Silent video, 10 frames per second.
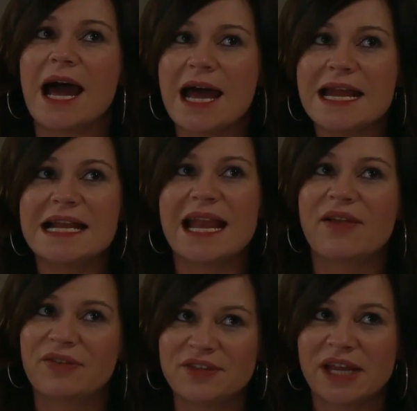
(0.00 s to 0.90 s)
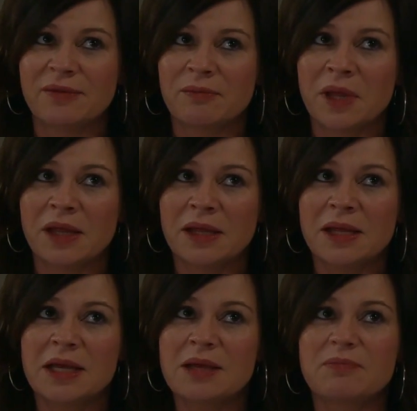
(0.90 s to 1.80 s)
I left him
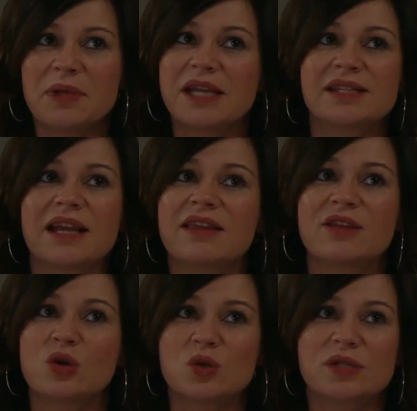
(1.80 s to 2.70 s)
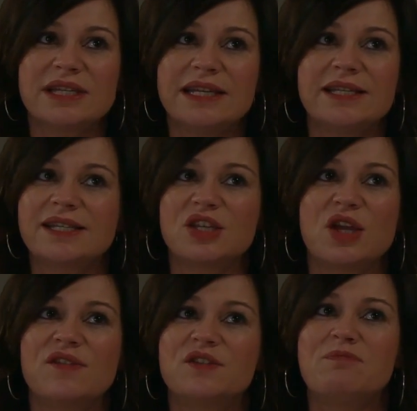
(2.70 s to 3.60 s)
because I thought he
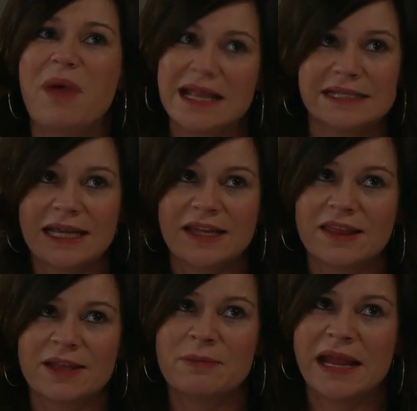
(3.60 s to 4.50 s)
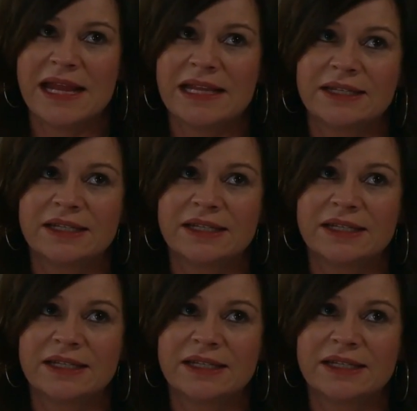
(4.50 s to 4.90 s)
deserved better than me.